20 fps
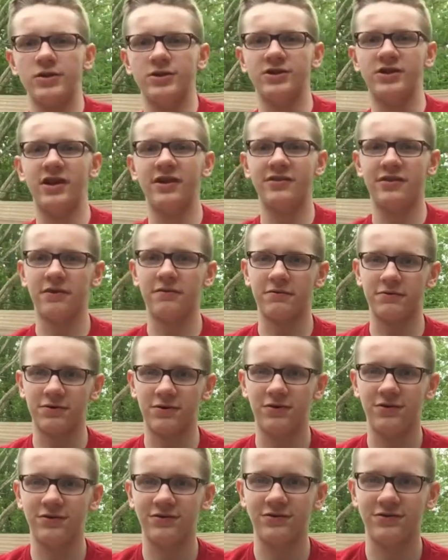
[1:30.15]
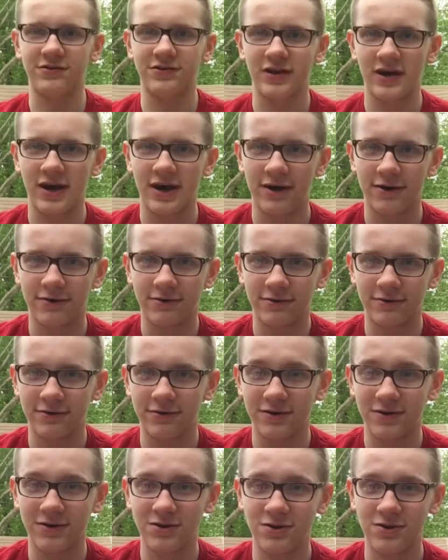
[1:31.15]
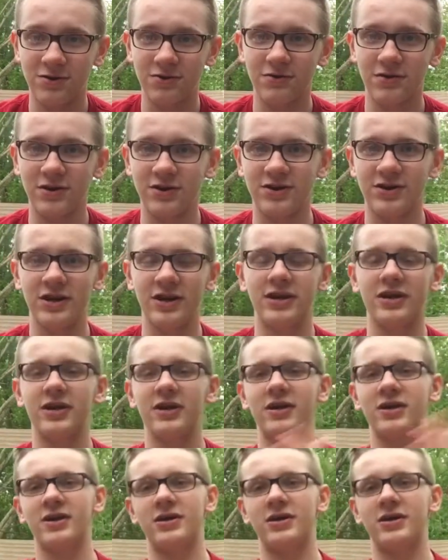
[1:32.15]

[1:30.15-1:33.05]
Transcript: Jay then recalls how June and Jay,